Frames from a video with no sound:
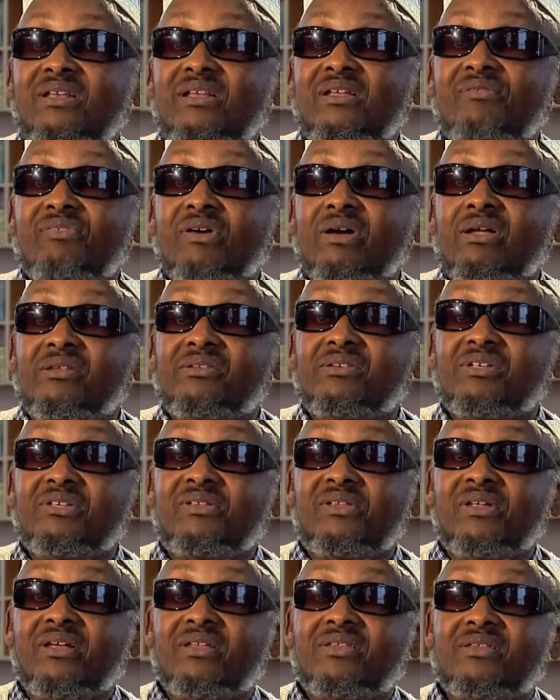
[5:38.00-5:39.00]
difficulty
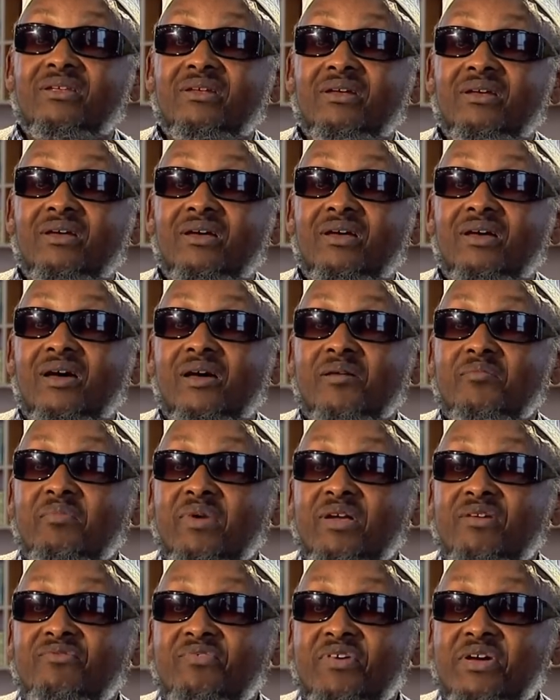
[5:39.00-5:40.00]
that uh, I
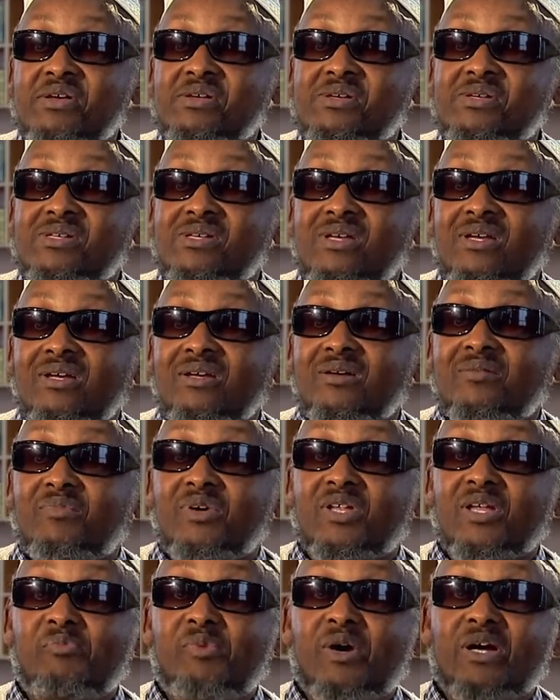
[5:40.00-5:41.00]
may face.
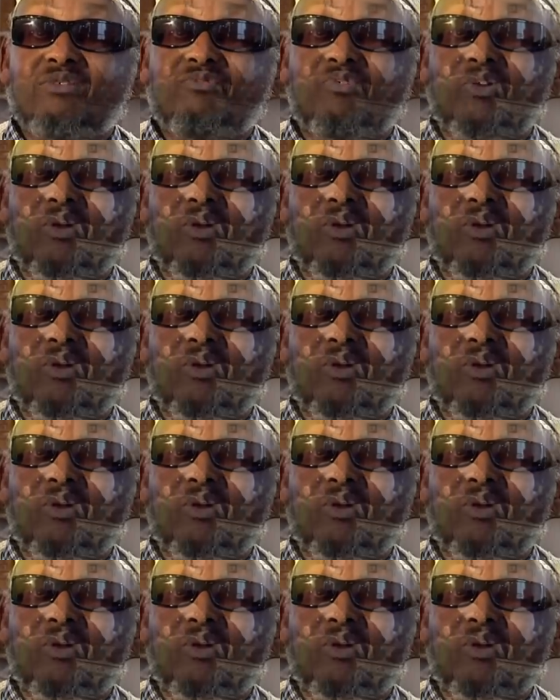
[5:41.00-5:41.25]
But apart